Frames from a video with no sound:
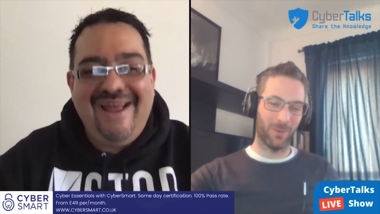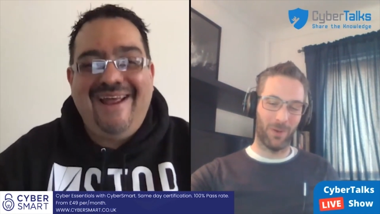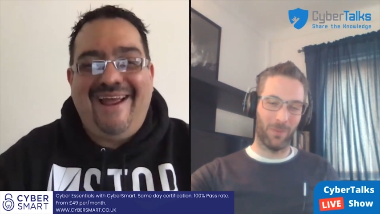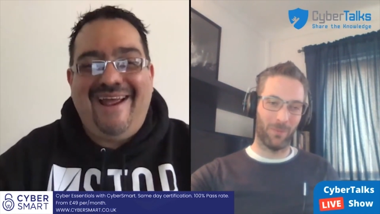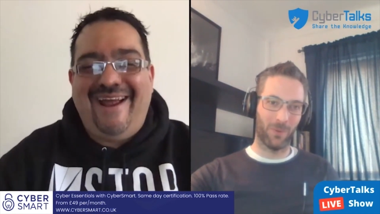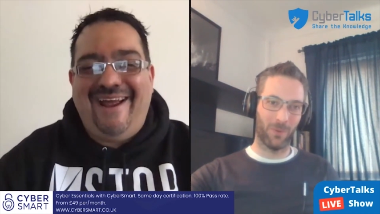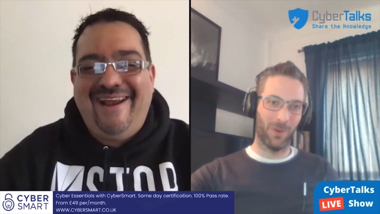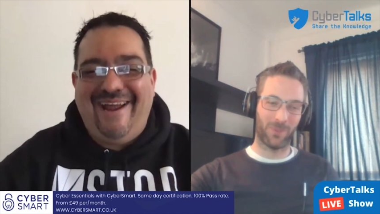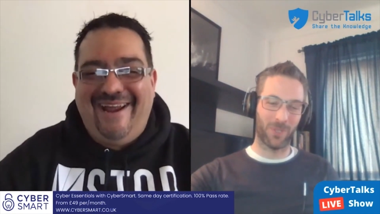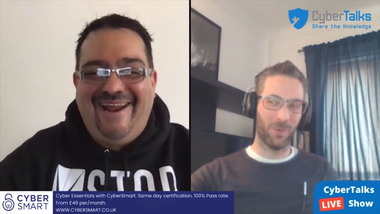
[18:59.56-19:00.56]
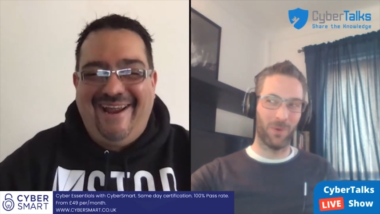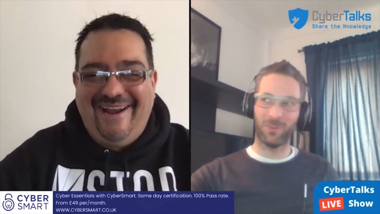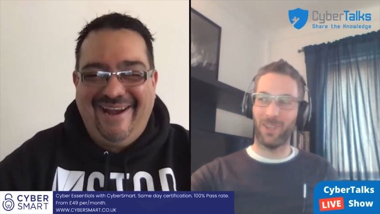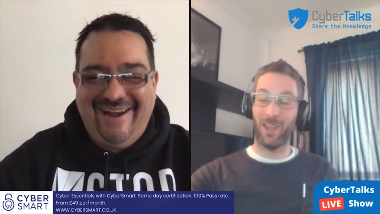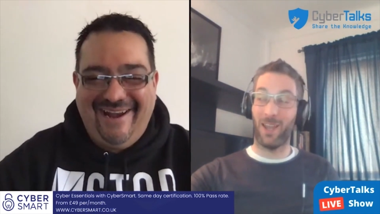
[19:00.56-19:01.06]

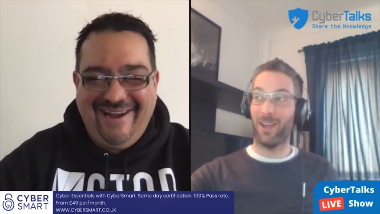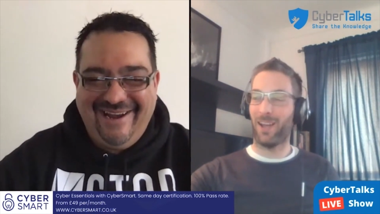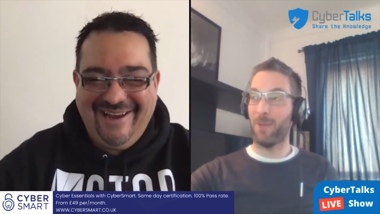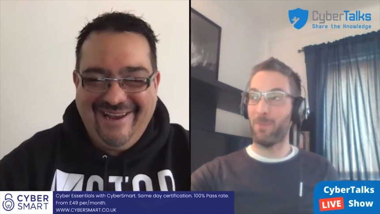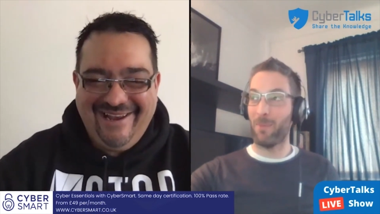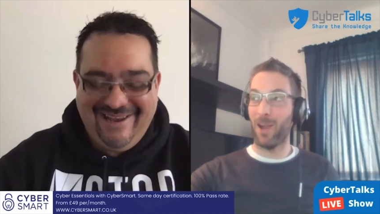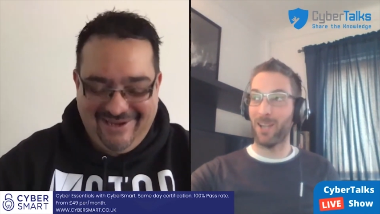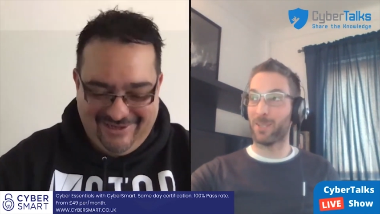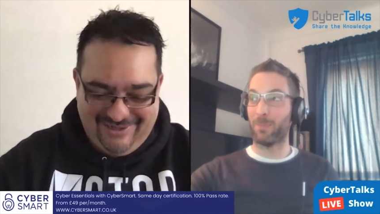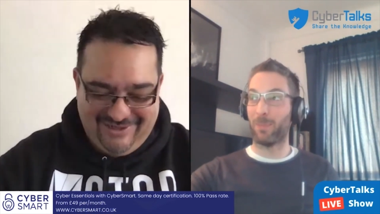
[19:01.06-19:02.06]
Speaker 1: my mind is a